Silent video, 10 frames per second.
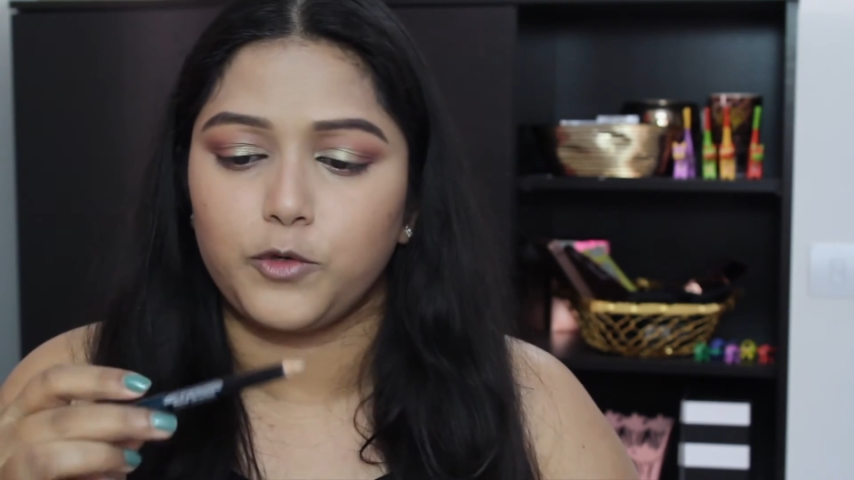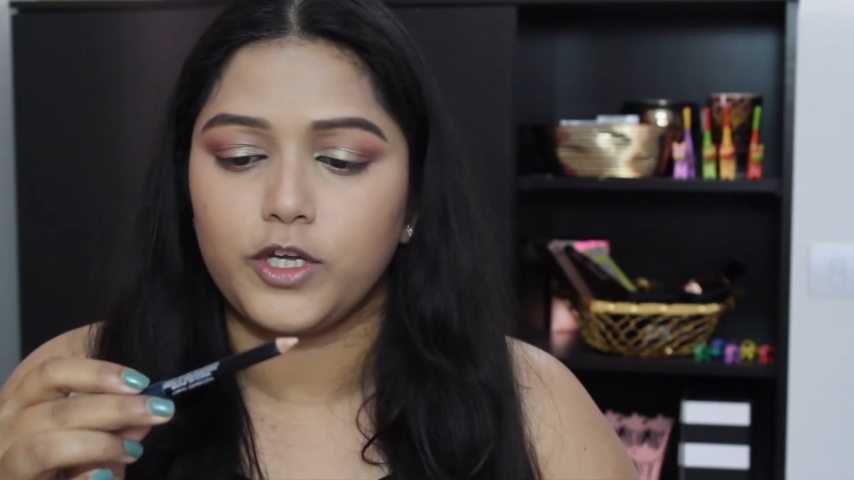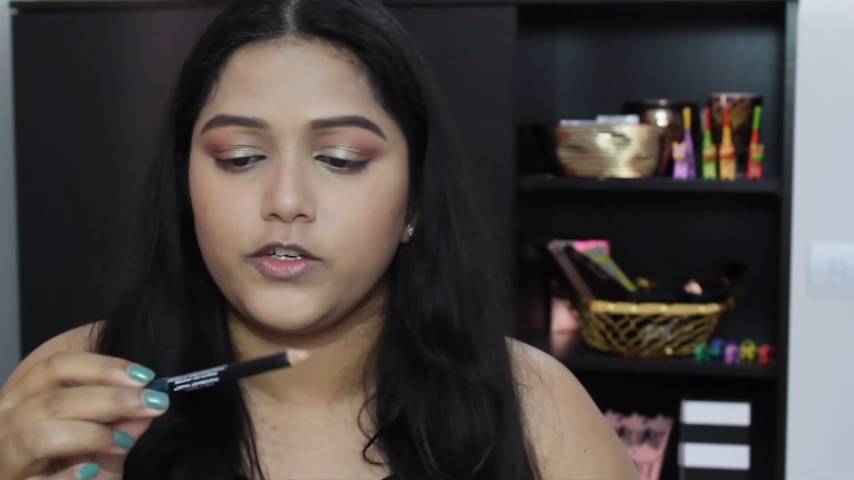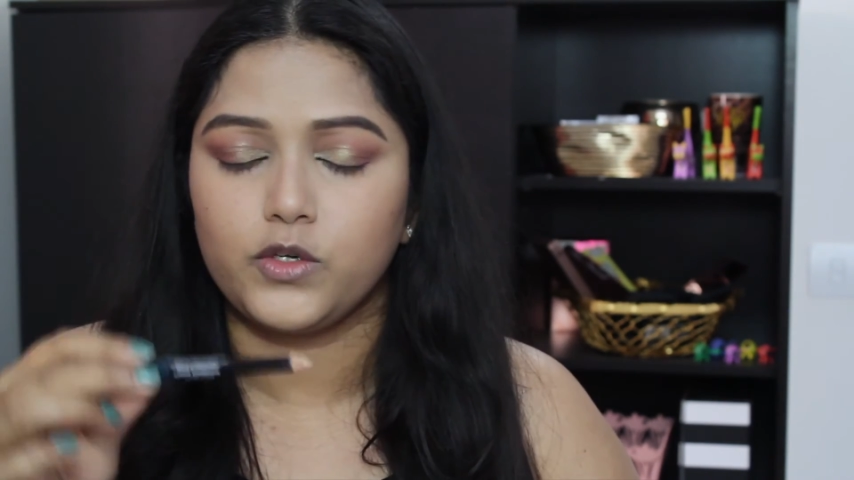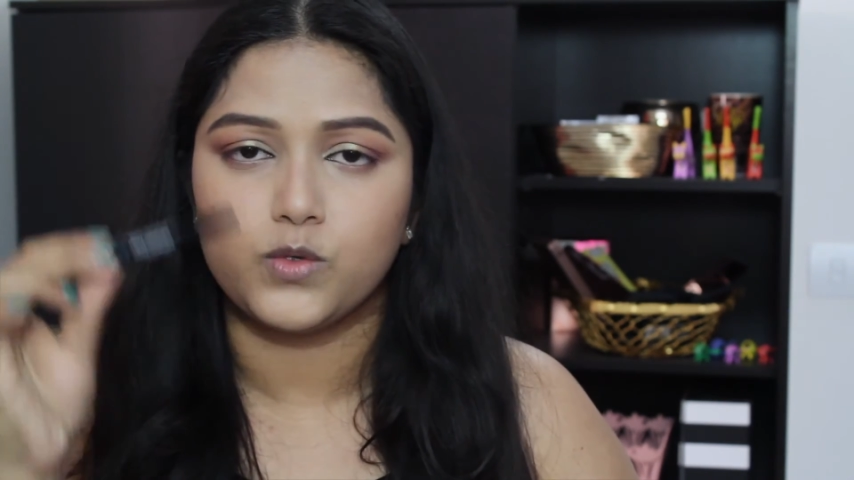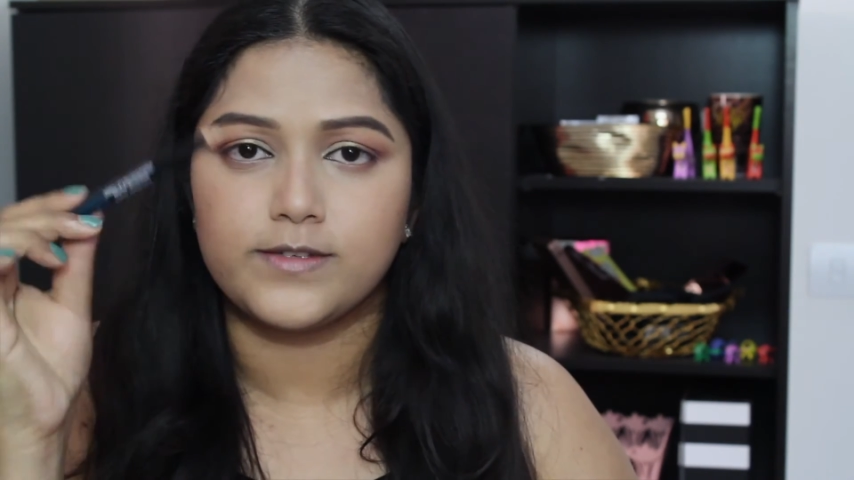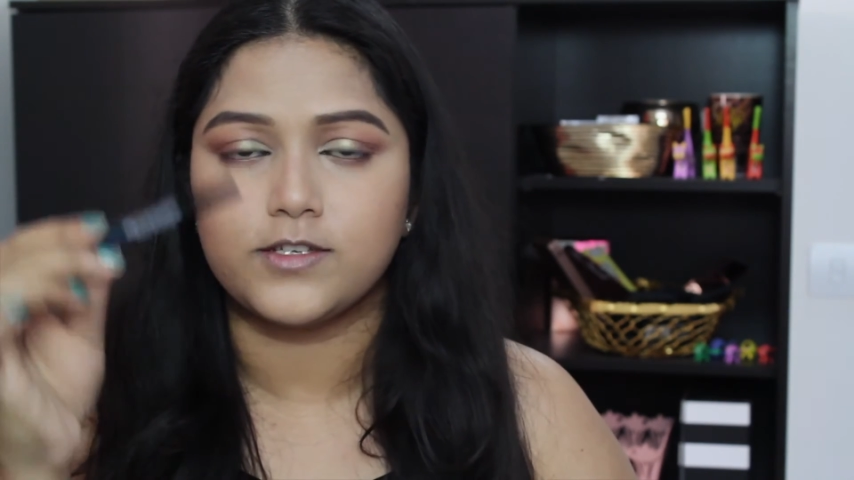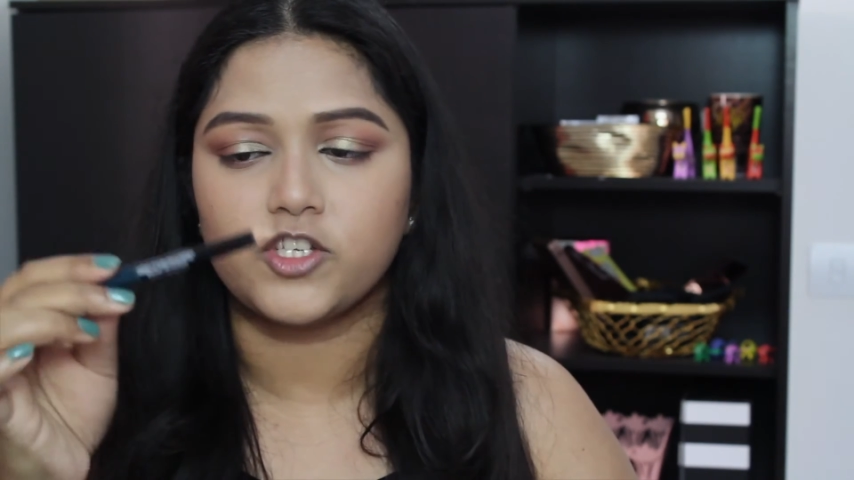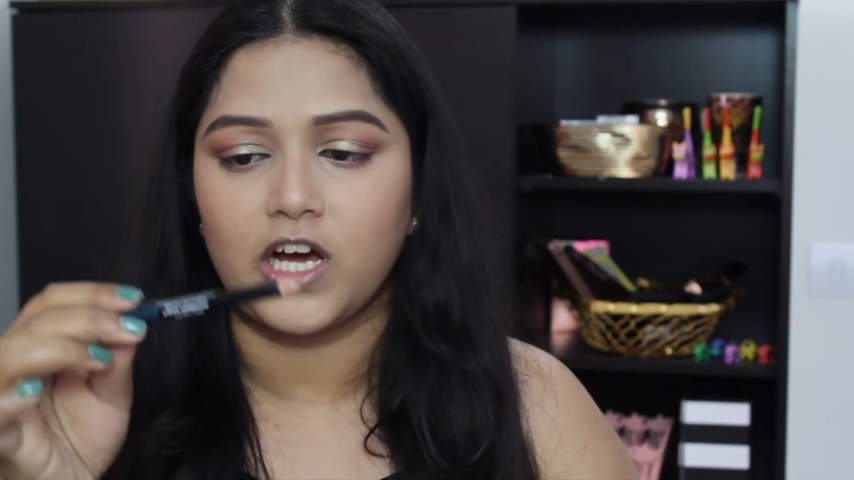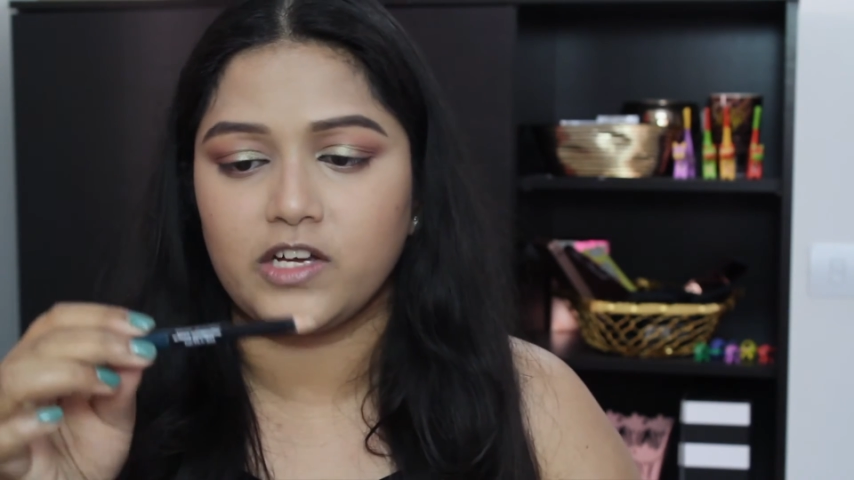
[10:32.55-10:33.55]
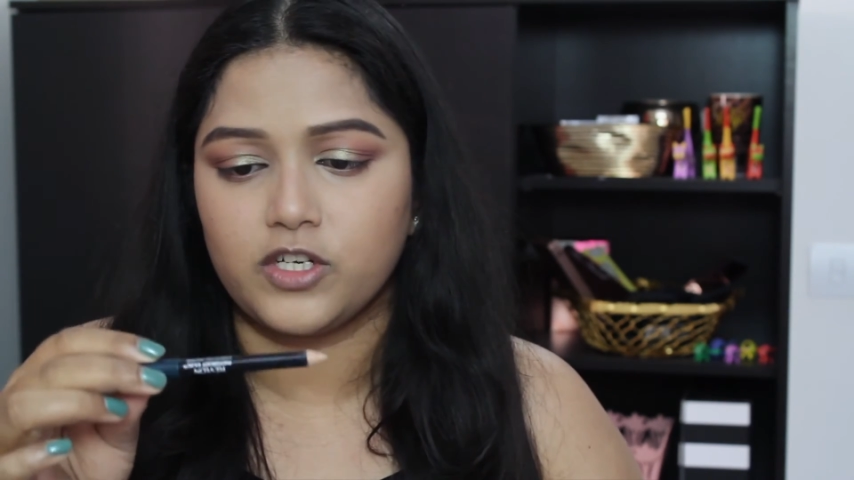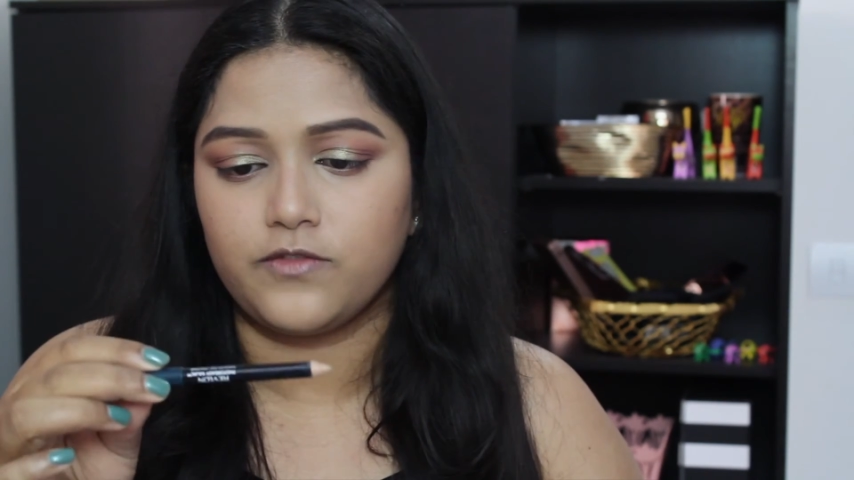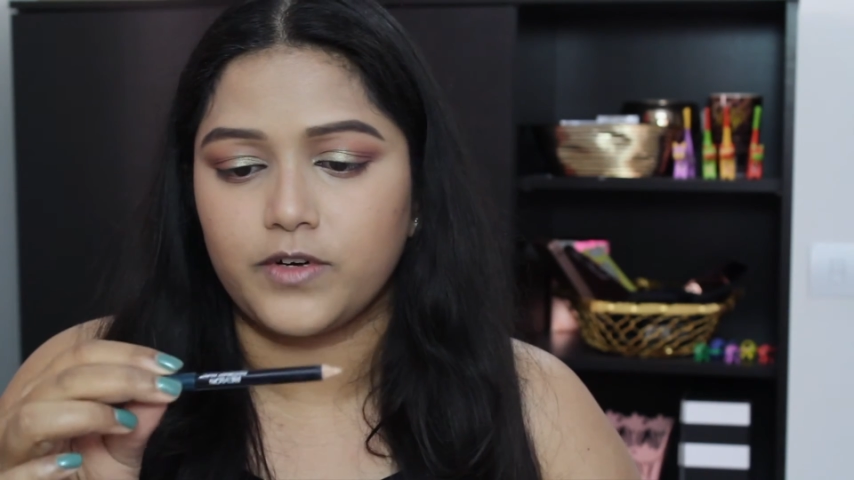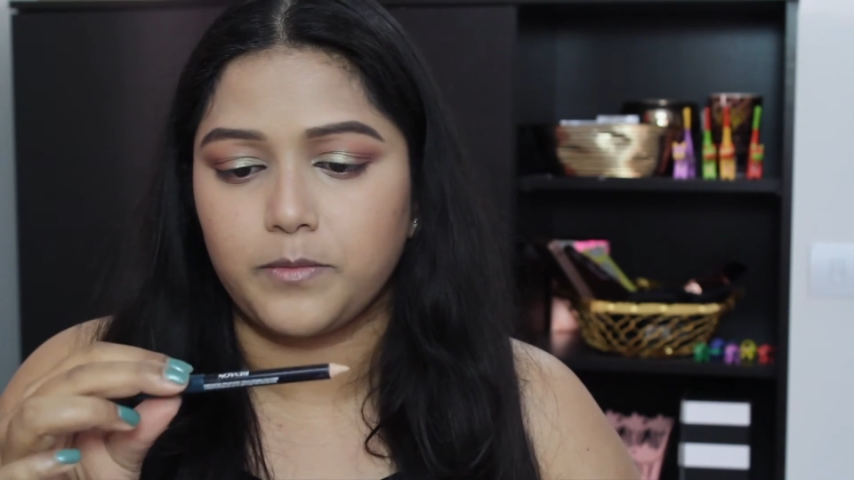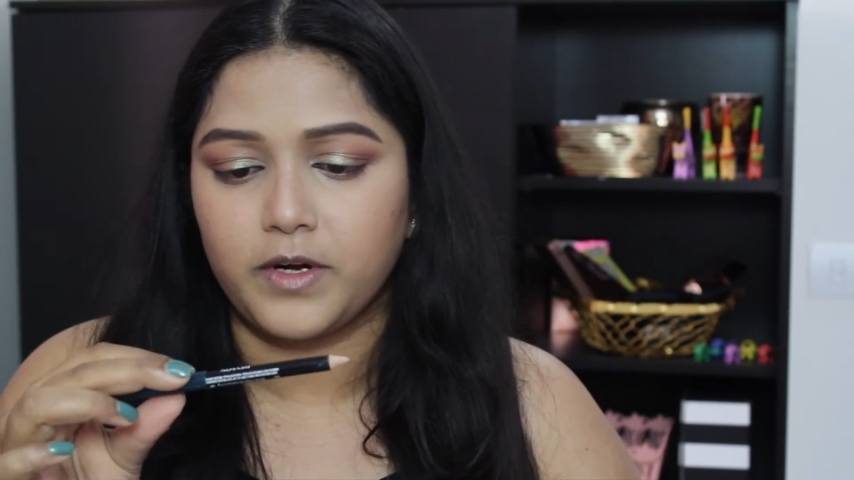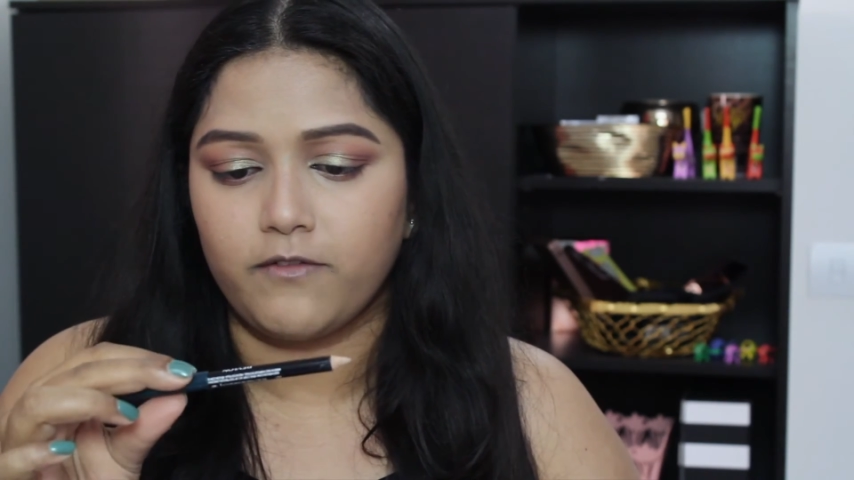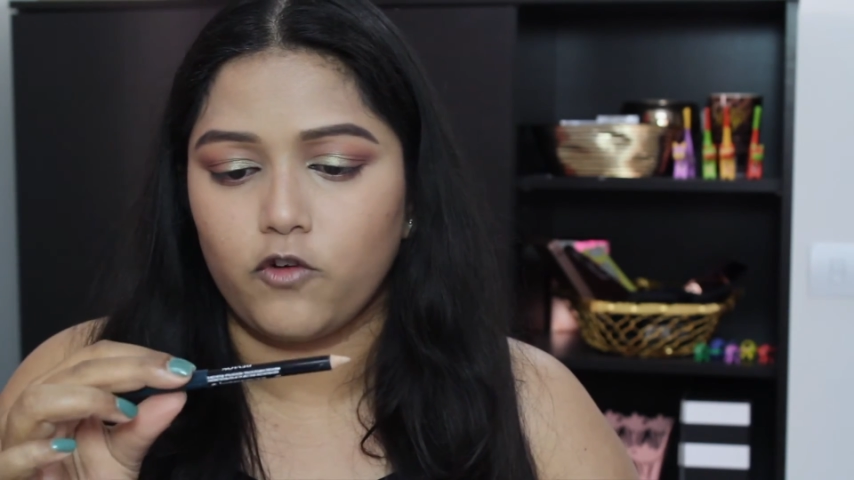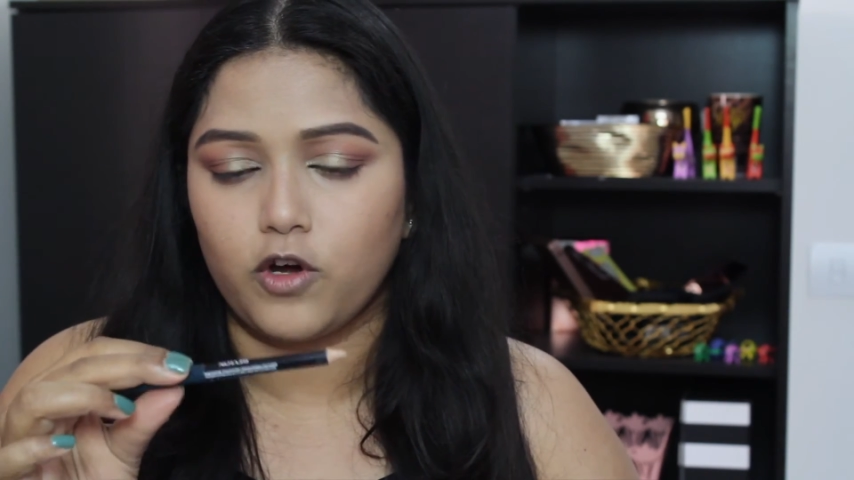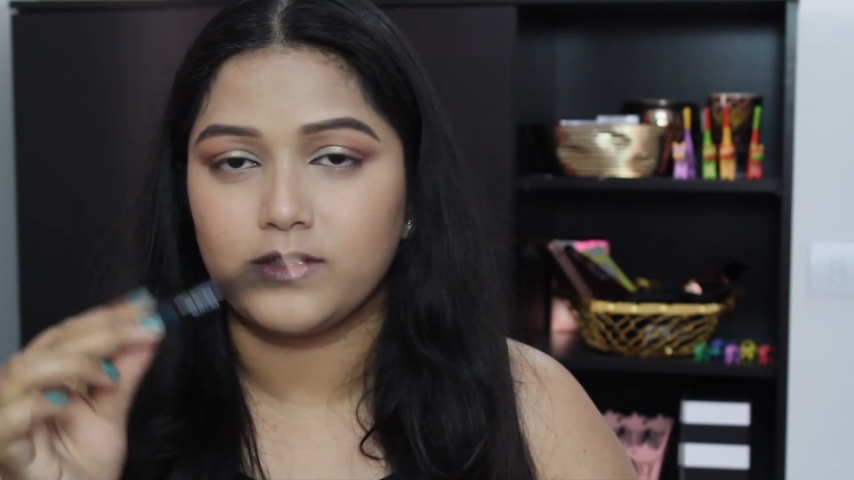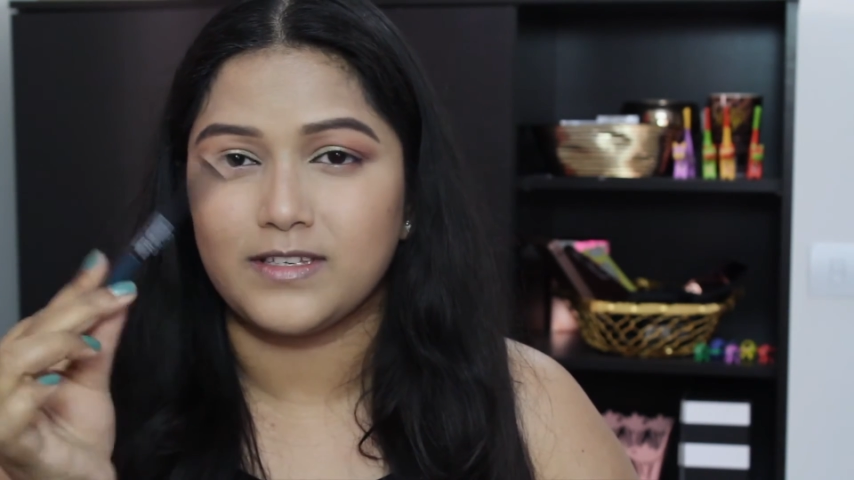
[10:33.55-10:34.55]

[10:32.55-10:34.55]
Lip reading: I'm going to use this kajal from Revlon.